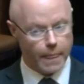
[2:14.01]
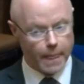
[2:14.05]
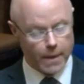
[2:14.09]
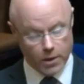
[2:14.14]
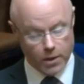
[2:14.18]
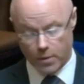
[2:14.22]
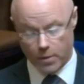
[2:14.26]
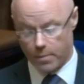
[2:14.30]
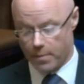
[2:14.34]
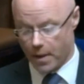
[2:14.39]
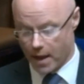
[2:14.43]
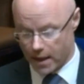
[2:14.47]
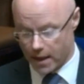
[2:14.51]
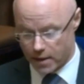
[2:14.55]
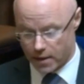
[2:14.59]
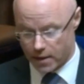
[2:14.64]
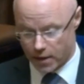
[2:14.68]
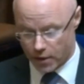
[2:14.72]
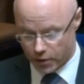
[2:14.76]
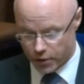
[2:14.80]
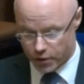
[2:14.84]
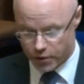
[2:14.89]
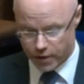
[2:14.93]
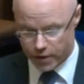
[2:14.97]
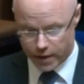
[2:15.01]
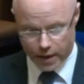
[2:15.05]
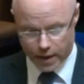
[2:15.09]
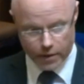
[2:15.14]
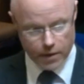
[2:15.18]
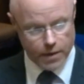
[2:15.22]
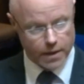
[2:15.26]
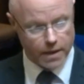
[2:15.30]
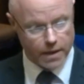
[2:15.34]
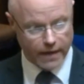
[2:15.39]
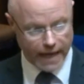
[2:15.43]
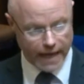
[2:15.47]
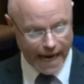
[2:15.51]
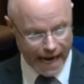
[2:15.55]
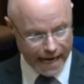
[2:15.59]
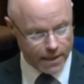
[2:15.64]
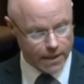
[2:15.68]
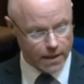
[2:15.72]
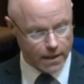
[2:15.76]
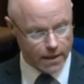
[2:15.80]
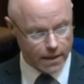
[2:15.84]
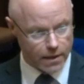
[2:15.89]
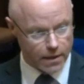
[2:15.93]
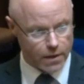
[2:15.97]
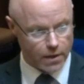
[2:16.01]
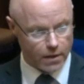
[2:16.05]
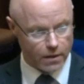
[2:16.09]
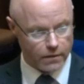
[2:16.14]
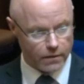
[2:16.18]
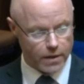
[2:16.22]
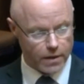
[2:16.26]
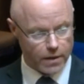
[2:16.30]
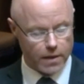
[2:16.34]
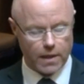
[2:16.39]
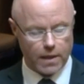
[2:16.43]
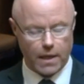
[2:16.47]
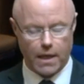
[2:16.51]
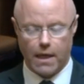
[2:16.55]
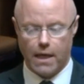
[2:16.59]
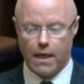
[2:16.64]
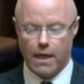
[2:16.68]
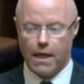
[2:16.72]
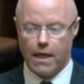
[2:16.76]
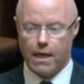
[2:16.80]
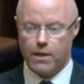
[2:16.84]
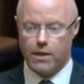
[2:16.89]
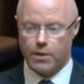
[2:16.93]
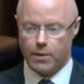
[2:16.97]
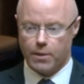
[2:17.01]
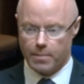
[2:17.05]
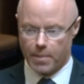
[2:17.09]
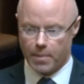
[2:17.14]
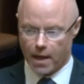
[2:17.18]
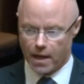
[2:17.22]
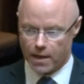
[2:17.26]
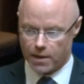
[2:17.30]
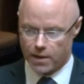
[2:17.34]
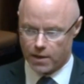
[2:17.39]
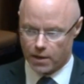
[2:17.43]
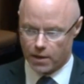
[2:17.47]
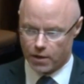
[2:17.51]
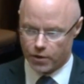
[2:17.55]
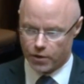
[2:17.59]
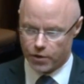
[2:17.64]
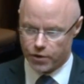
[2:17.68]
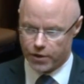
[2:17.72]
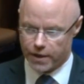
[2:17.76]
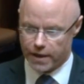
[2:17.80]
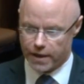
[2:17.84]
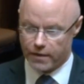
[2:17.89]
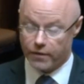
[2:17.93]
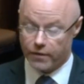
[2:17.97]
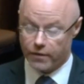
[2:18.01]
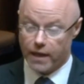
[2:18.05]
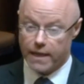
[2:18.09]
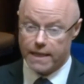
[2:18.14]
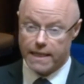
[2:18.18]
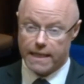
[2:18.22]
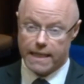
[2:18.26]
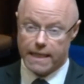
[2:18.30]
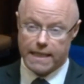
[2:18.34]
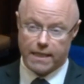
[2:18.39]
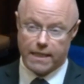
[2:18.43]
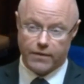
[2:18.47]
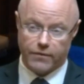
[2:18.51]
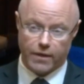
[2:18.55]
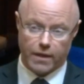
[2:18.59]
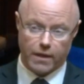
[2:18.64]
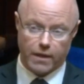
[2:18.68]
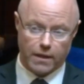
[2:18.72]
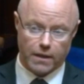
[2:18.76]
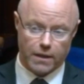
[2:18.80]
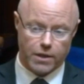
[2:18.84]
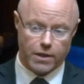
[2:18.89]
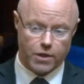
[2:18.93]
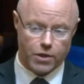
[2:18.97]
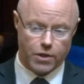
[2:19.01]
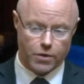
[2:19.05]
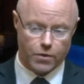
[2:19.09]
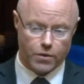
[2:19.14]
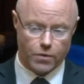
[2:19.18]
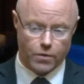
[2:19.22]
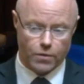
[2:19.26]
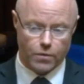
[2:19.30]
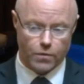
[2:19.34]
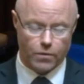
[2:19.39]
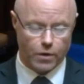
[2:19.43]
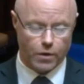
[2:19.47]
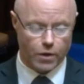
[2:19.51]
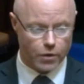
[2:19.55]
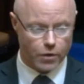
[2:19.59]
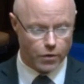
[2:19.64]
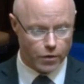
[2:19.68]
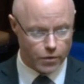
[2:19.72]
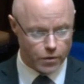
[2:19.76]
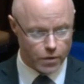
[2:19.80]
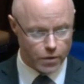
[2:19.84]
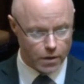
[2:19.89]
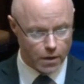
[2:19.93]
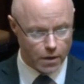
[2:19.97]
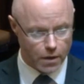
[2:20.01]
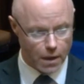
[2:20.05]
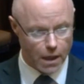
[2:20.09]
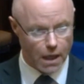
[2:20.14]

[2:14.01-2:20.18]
Some parts of the country are receiving excellent service. Some parts of the country, they're finding it difficult to recruit.